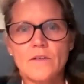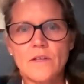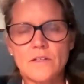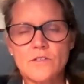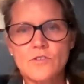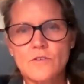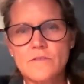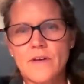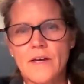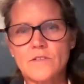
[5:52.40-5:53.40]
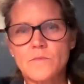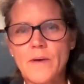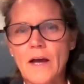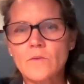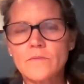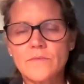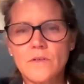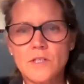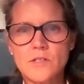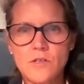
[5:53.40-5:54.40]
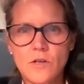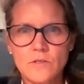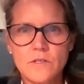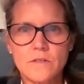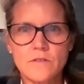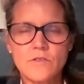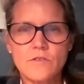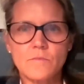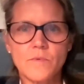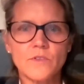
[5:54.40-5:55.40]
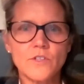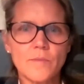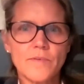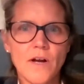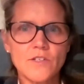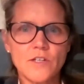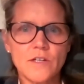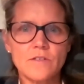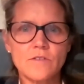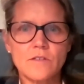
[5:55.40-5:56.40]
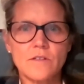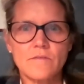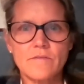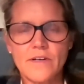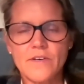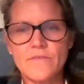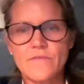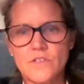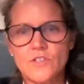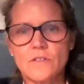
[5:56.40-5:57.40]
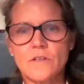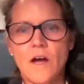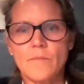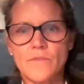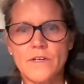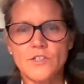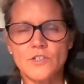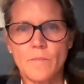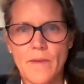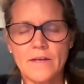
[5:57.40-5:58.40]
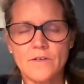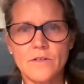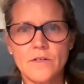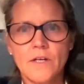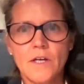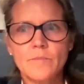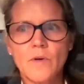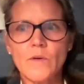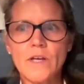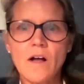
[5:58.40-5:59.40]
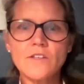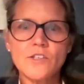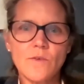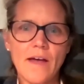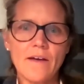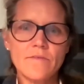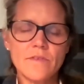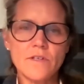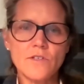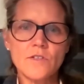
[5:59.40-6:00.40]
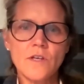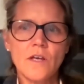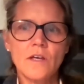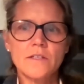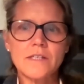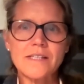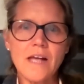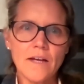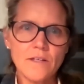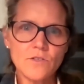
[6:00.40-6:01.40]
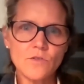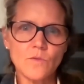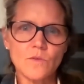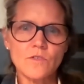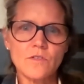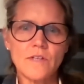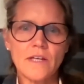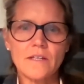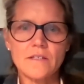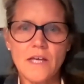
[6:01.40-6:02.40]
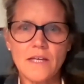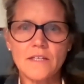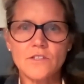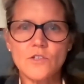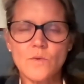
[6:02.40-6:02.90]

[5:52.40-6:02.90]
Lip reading: that serve as powerful consultants to build our projects in a very efficient operational manner. But we also have these design tools that can take into